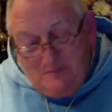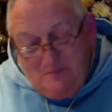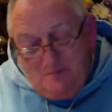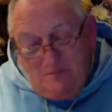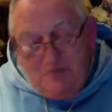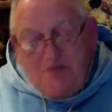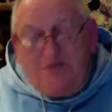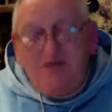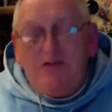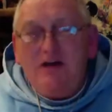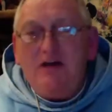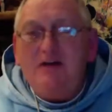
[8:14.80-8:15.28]

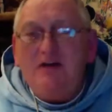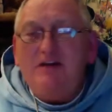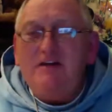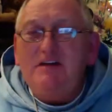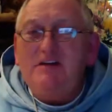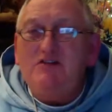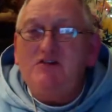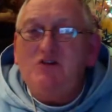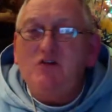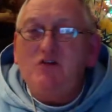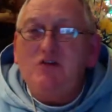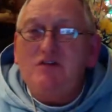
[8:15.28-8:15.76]
But then
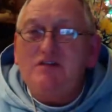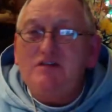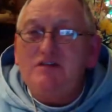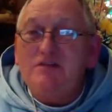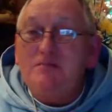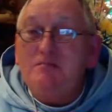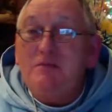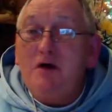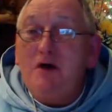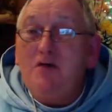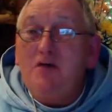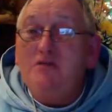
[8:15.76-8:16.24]
he talks
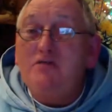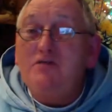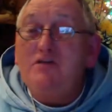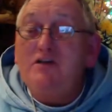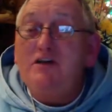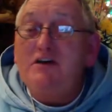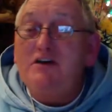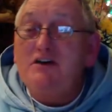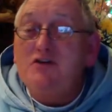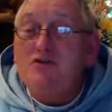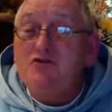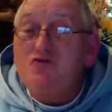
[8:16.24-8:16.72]
about
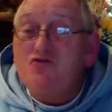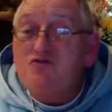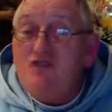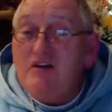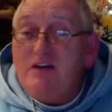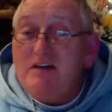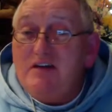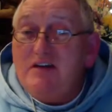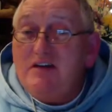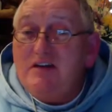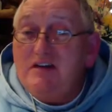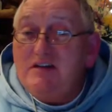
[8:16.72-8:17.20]
the
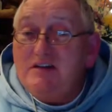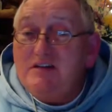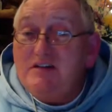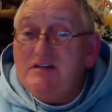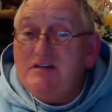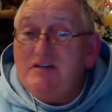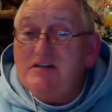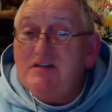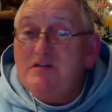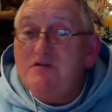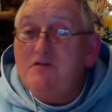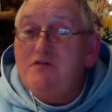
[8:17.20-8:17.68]

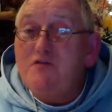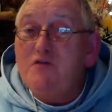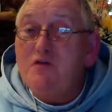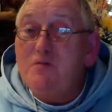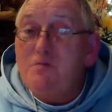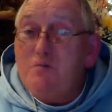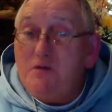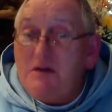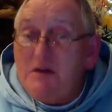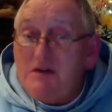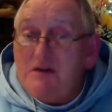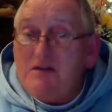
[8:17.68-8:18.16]
ingredients for
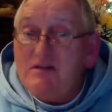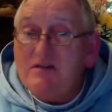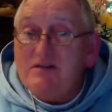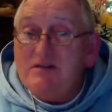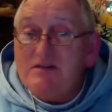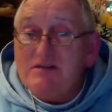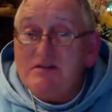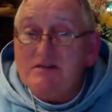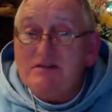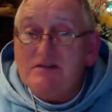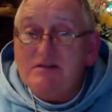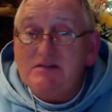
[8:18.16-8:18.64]

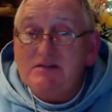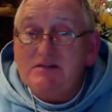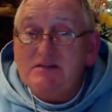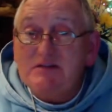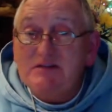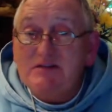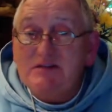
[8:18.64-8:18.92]
peace.